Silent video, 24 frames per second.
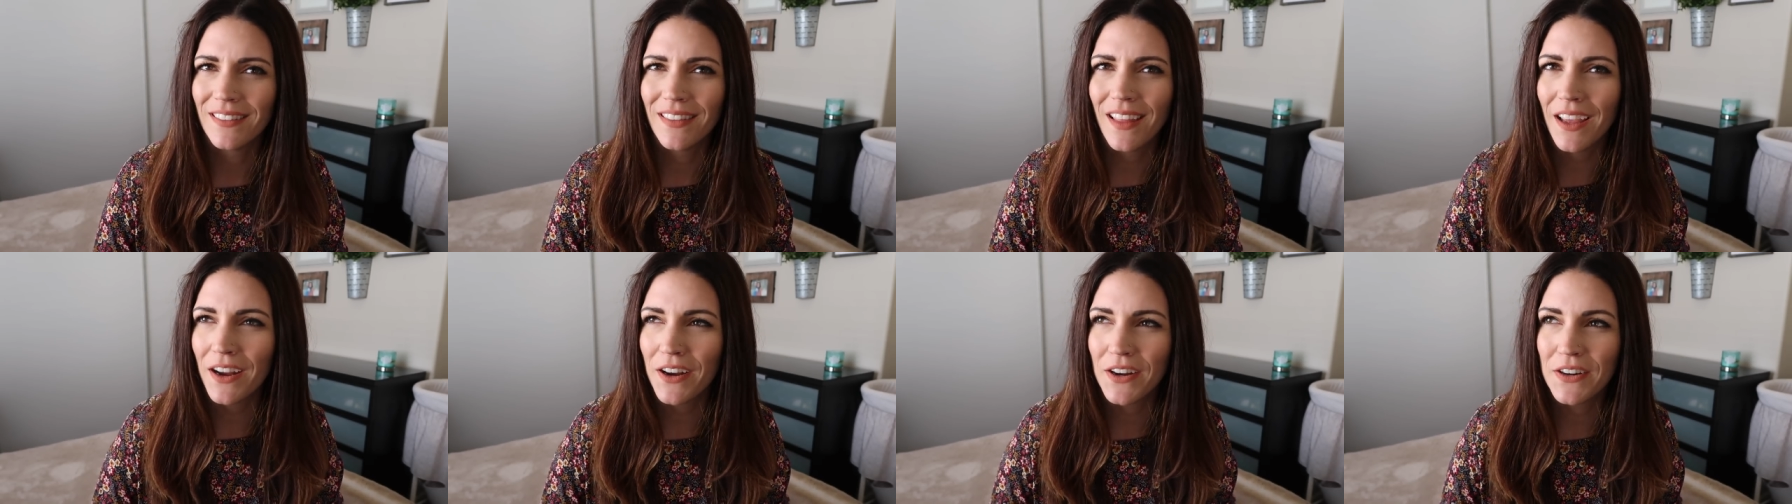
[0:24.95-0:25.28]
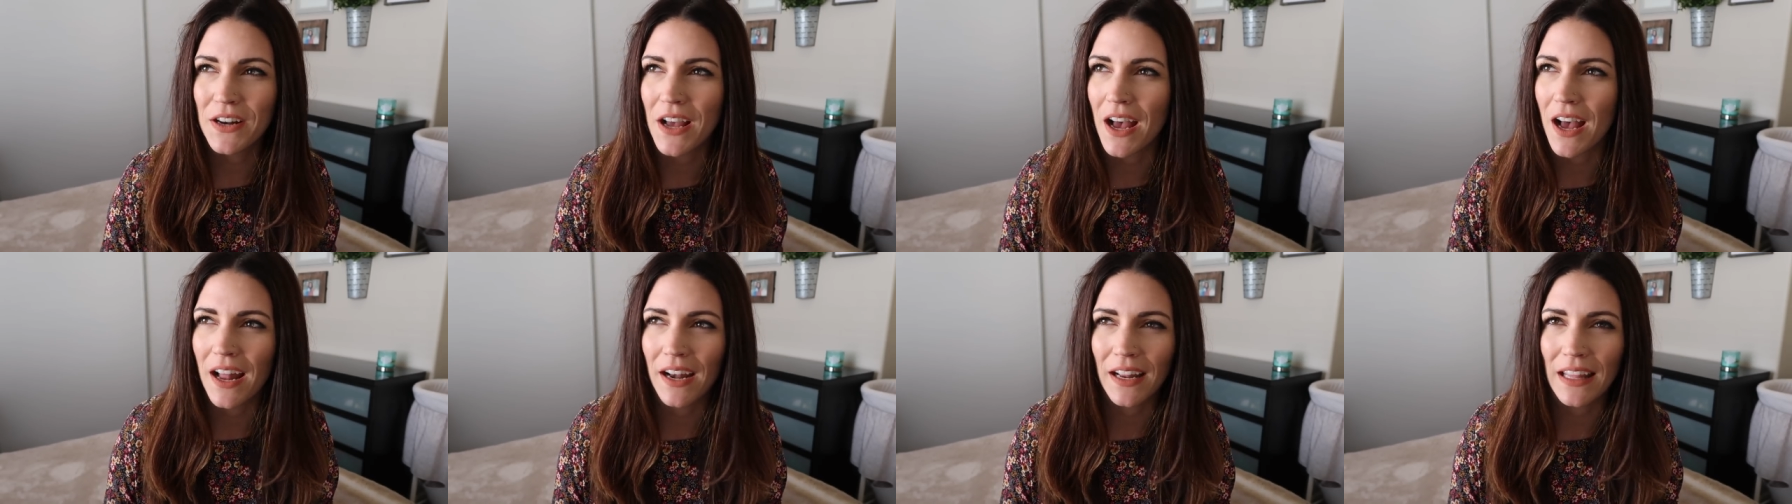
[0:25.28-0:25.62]

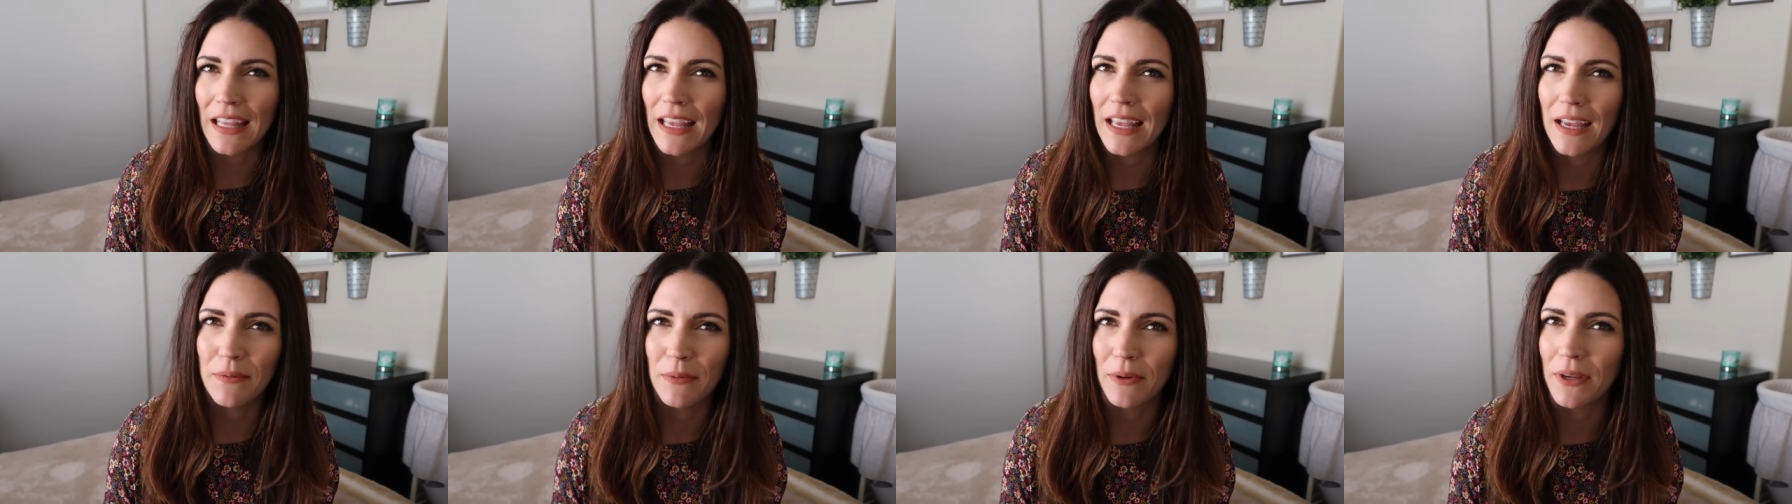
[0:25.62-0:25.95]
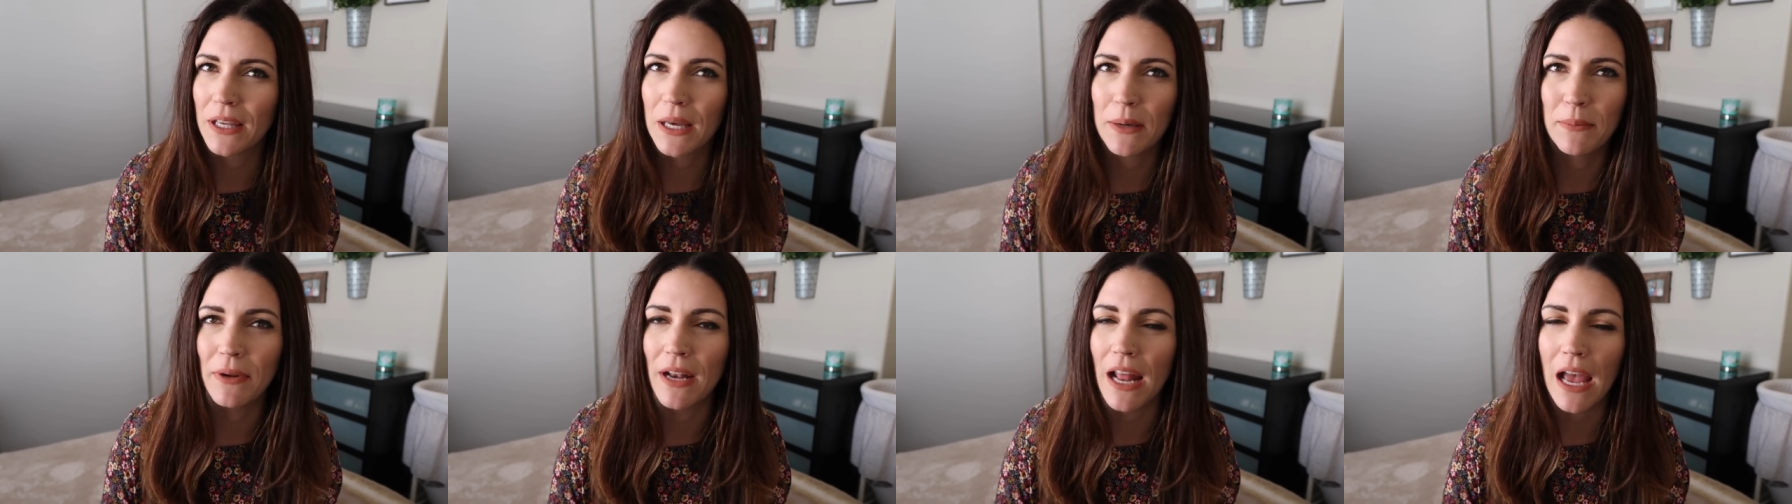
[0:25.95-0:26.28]
they're not
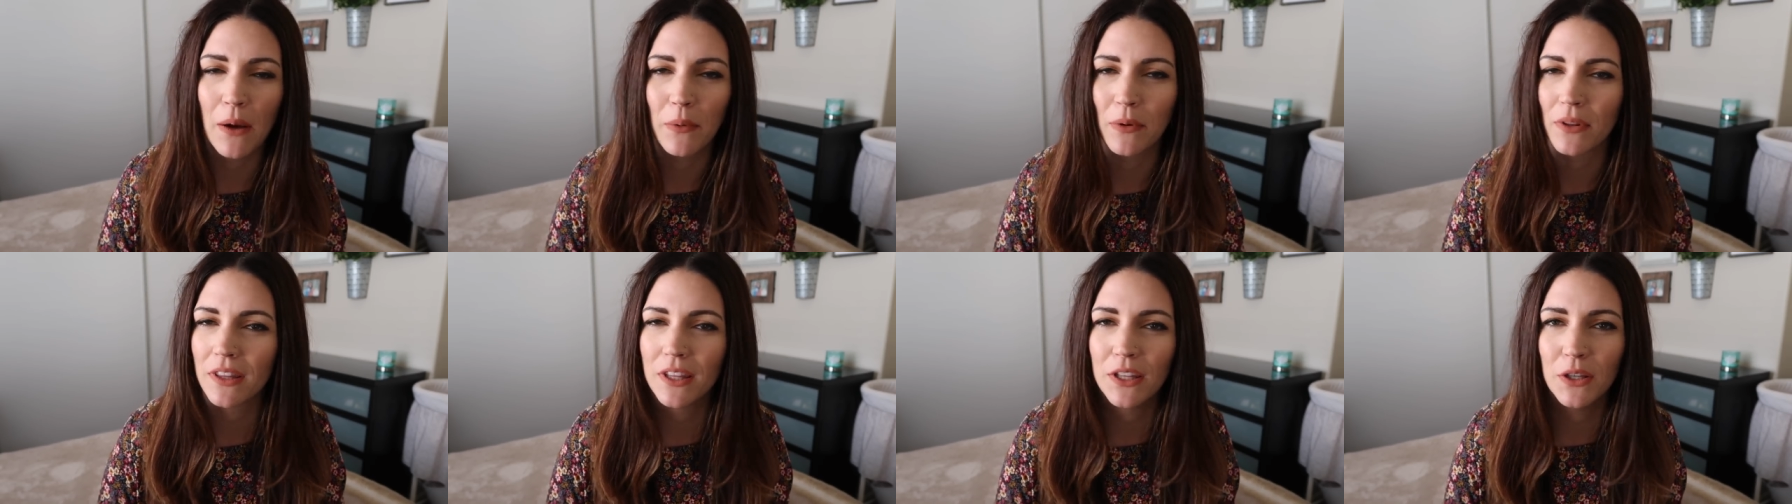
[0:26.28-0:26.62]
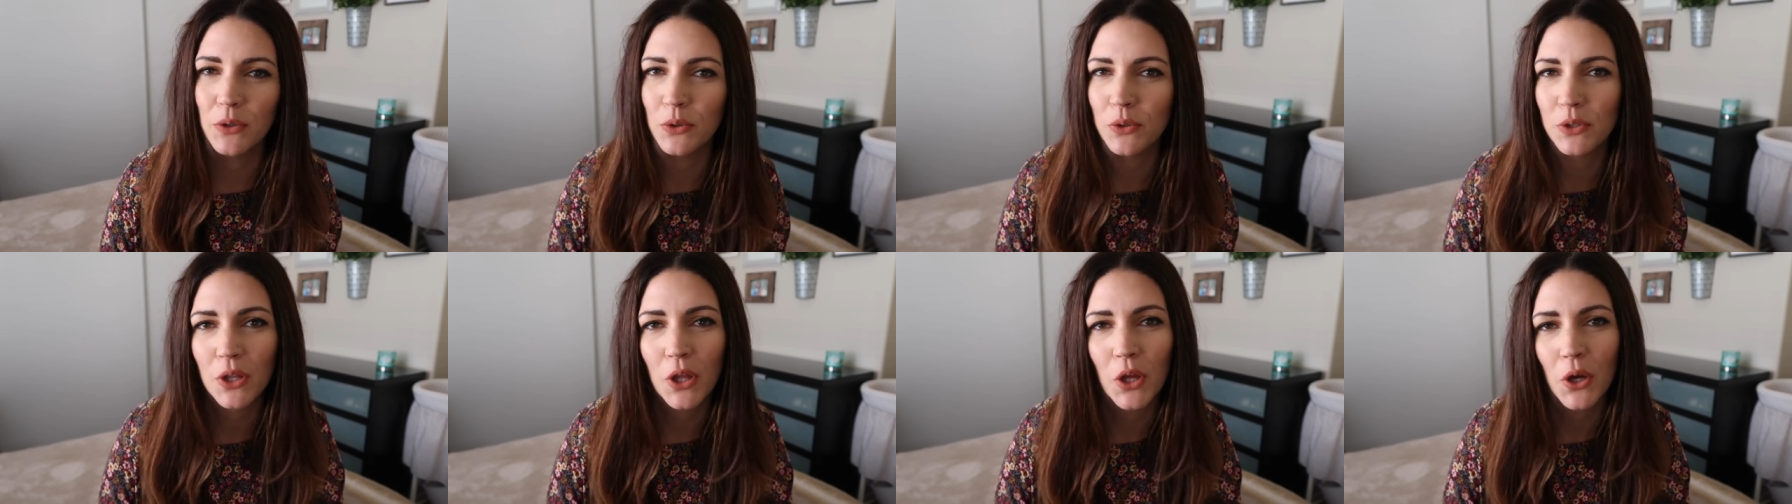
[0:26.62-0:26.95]
coming out with
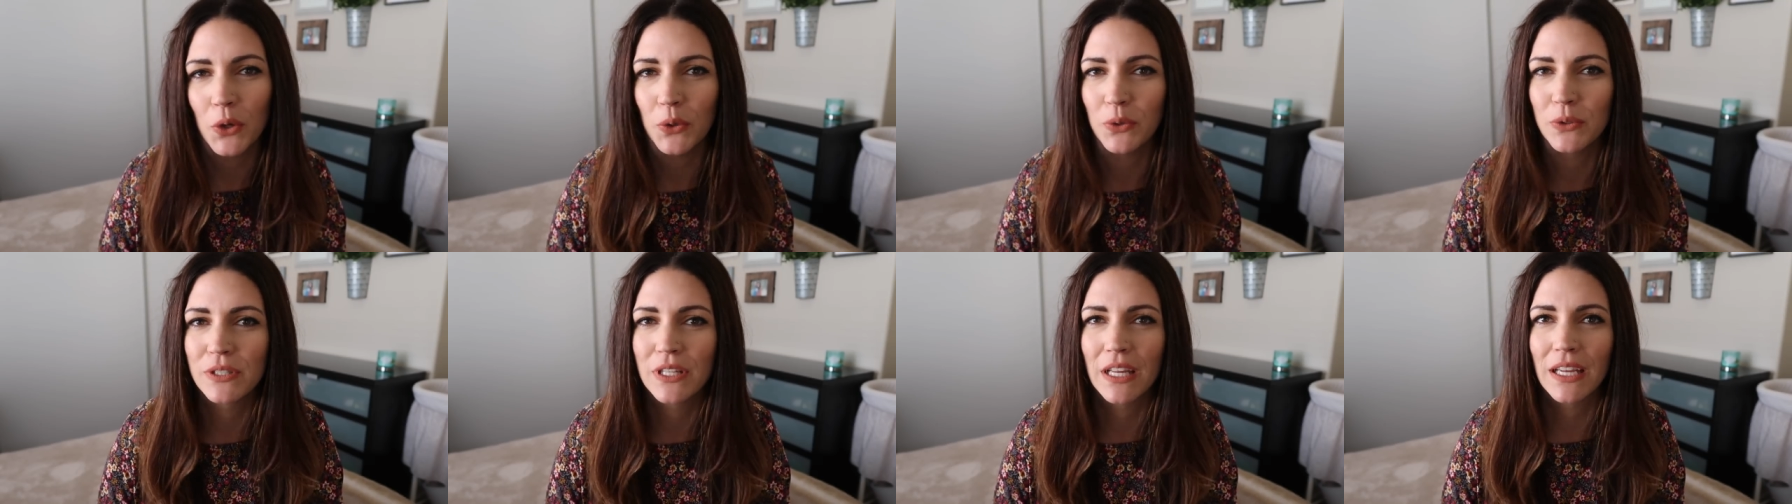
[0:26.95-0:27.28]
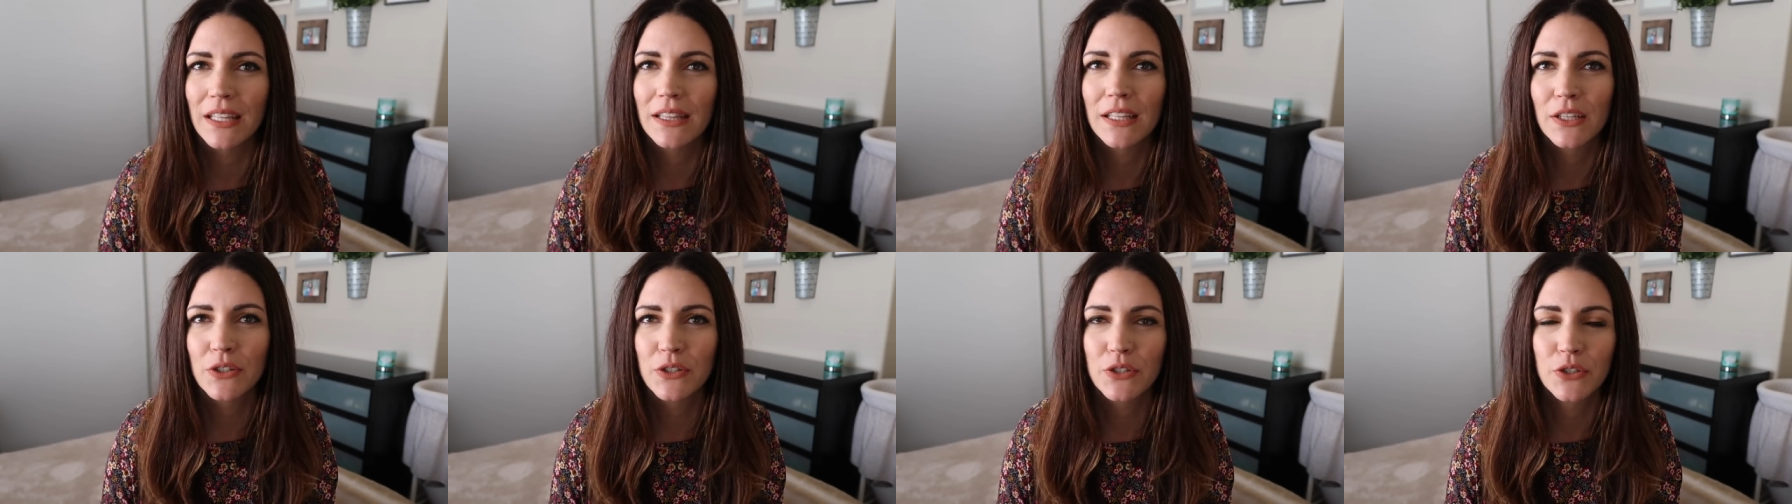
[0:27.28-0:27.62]
cute clothes.
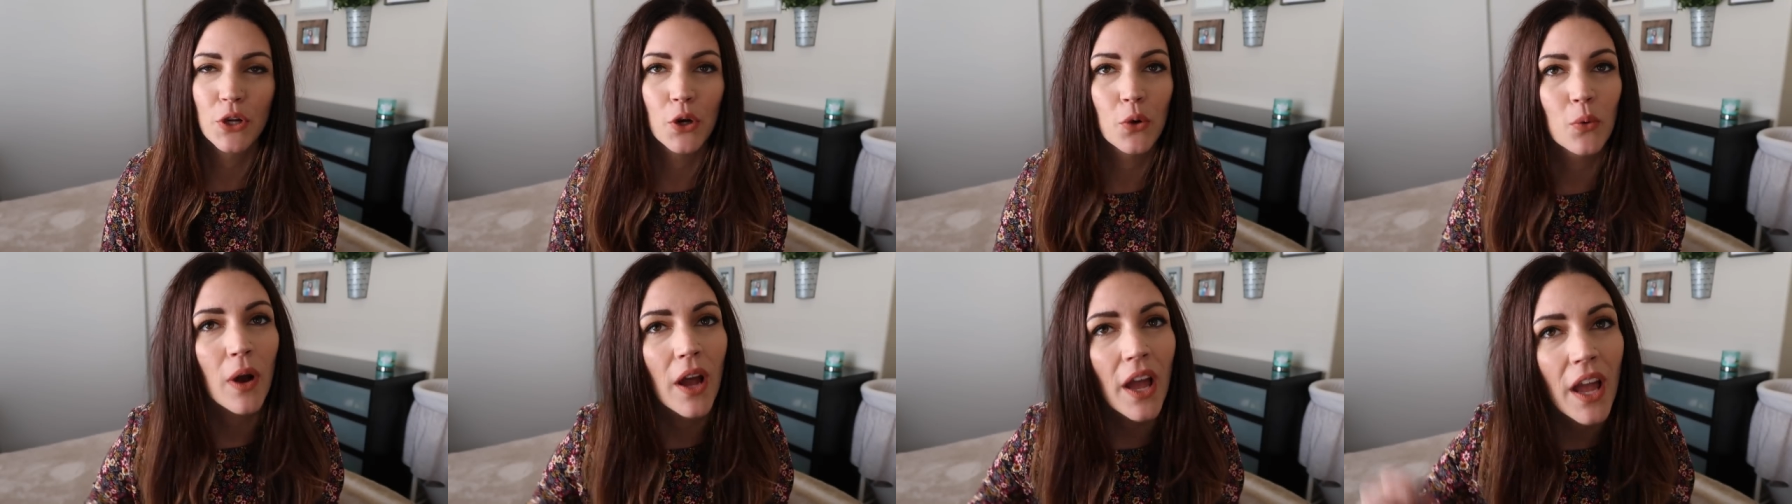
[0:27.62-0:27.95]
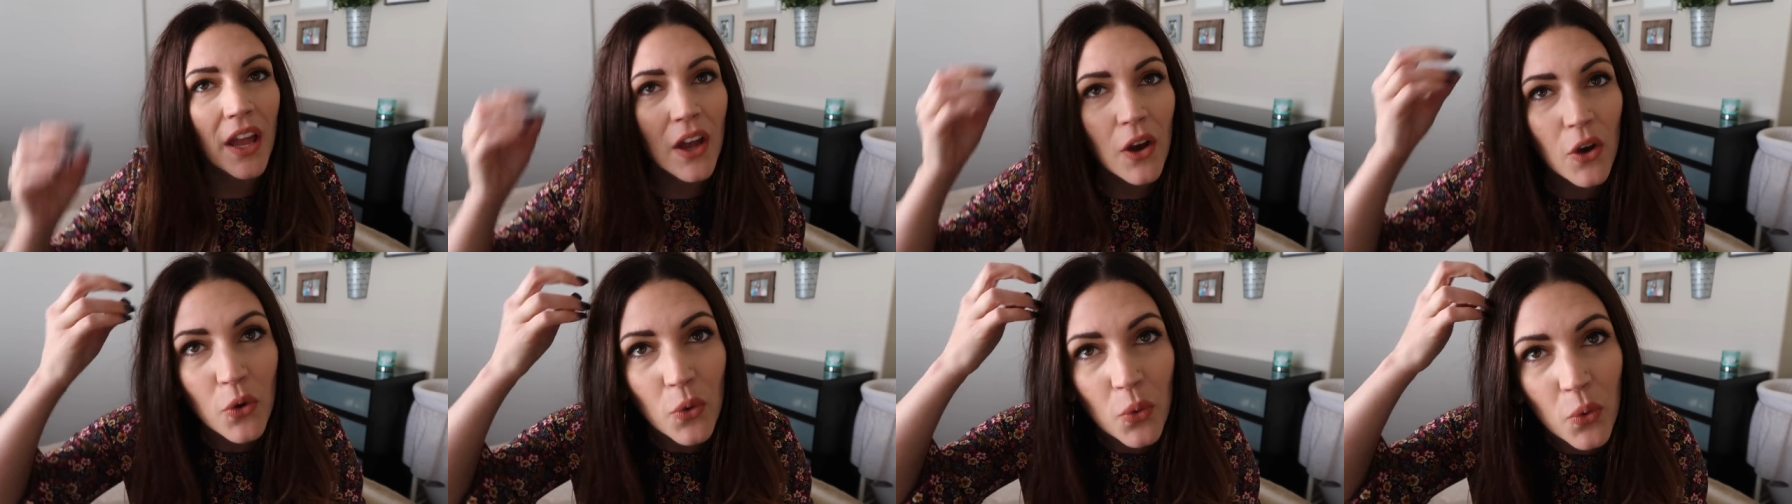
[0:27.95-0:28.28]
Like, there's no
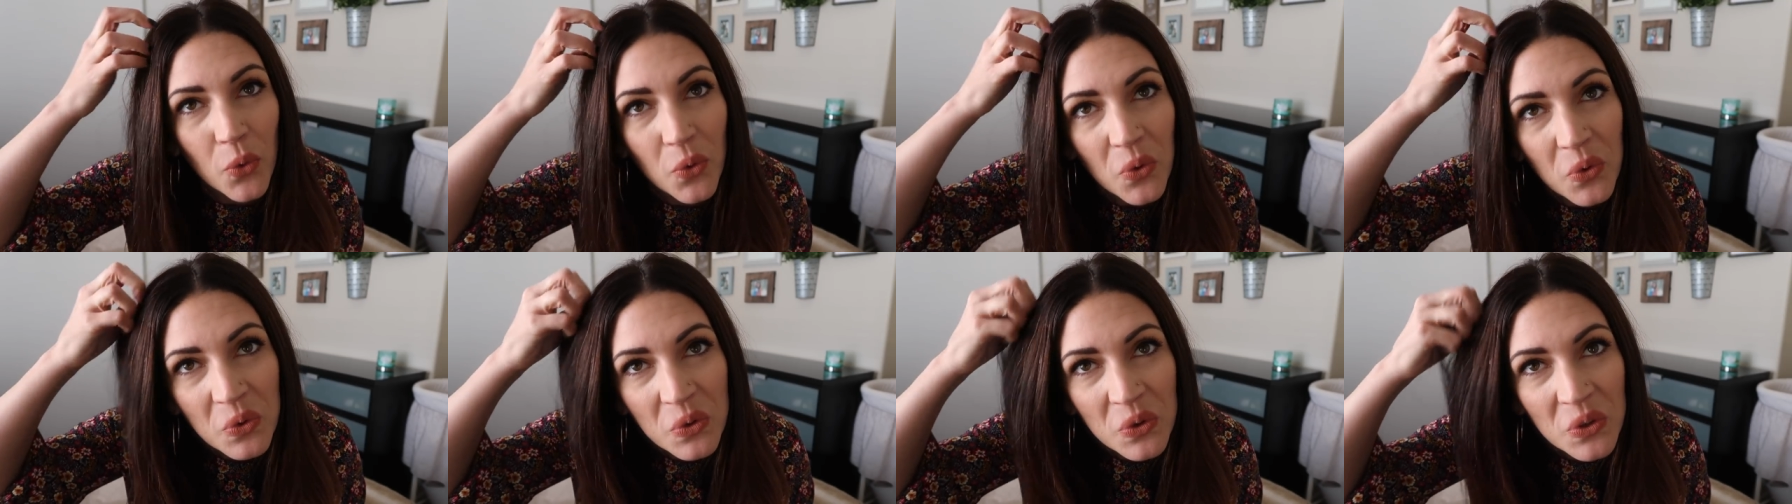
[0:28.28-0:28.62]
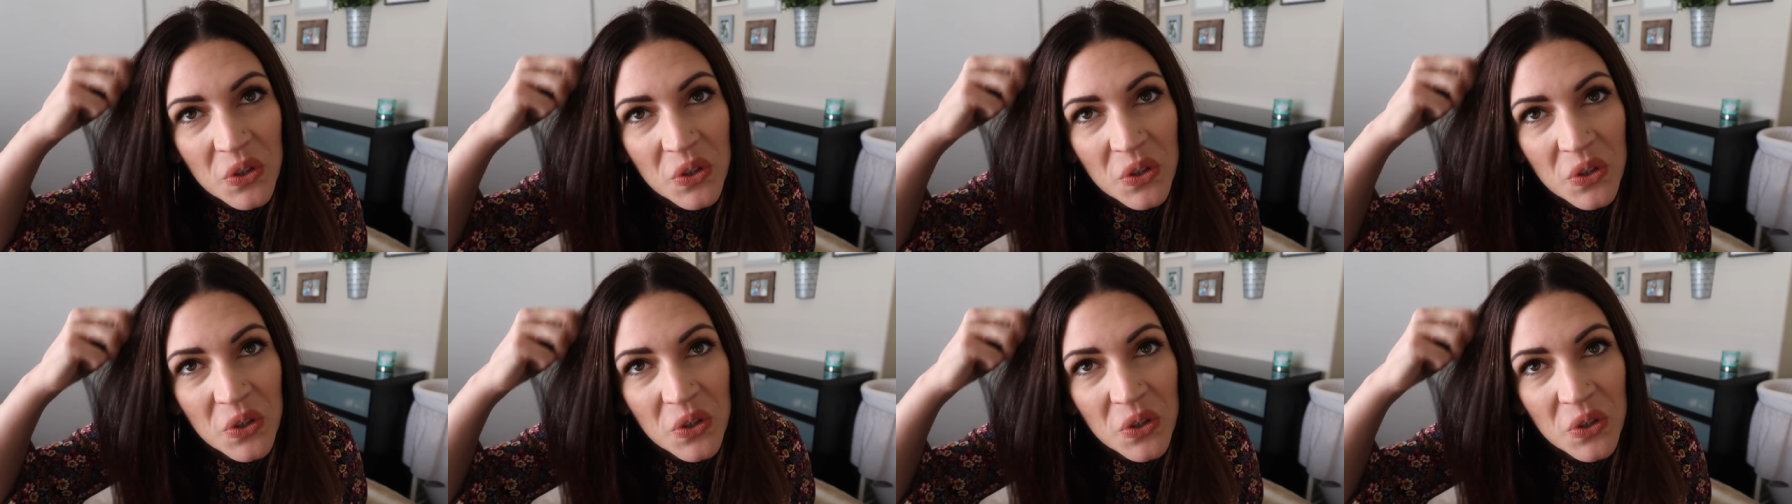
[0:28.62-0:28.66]
way. Ooh.